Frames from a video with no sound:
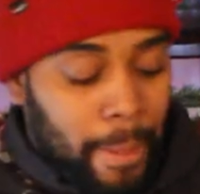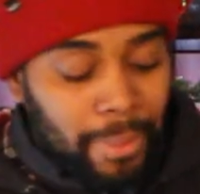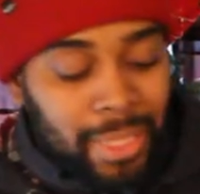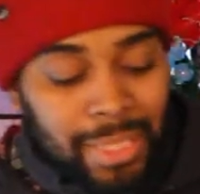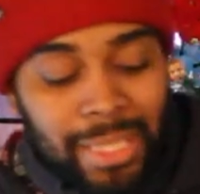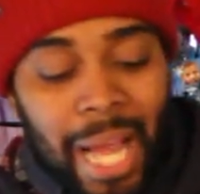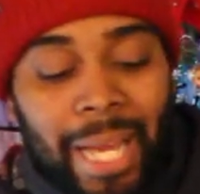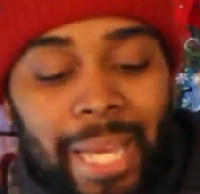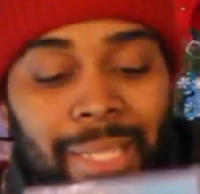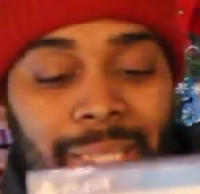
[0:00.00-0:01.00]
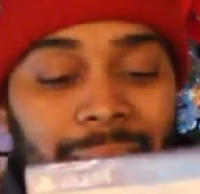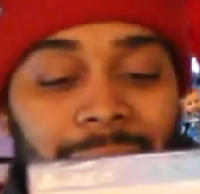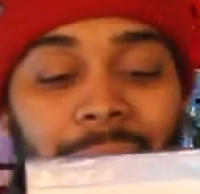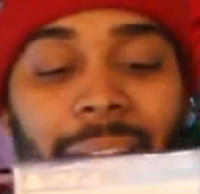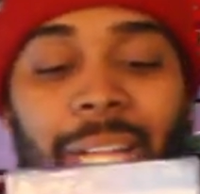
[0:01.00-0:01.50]
But this is I K C
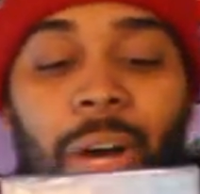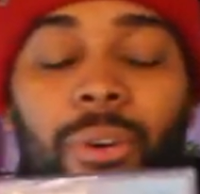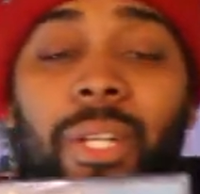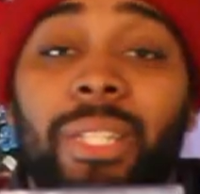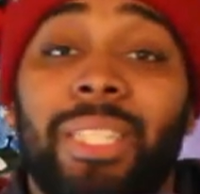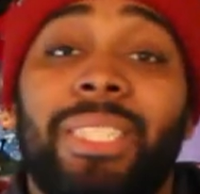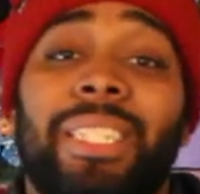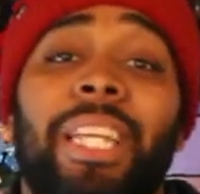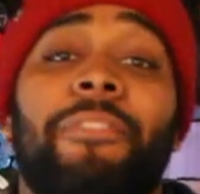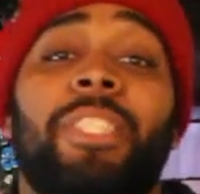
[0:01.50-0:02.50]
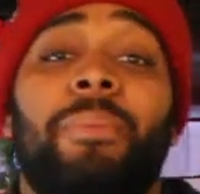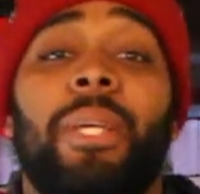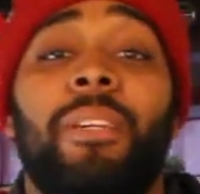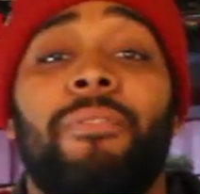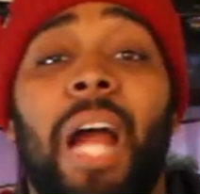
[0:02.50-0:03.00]
signing out. This is Need for
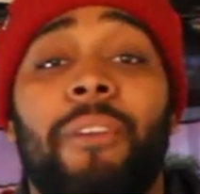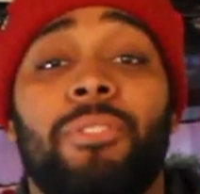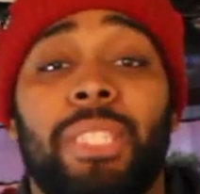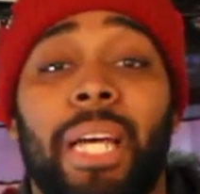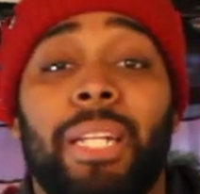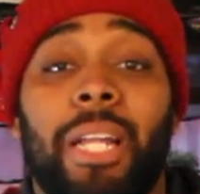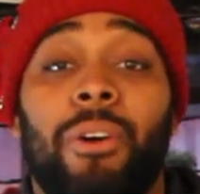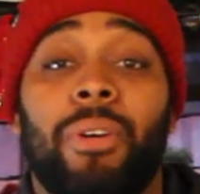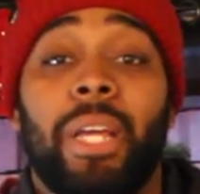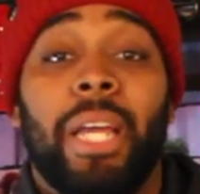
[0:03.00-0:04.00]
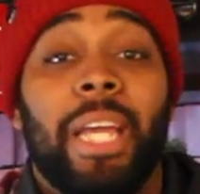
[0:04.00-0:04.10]
Speed Rivals signing out.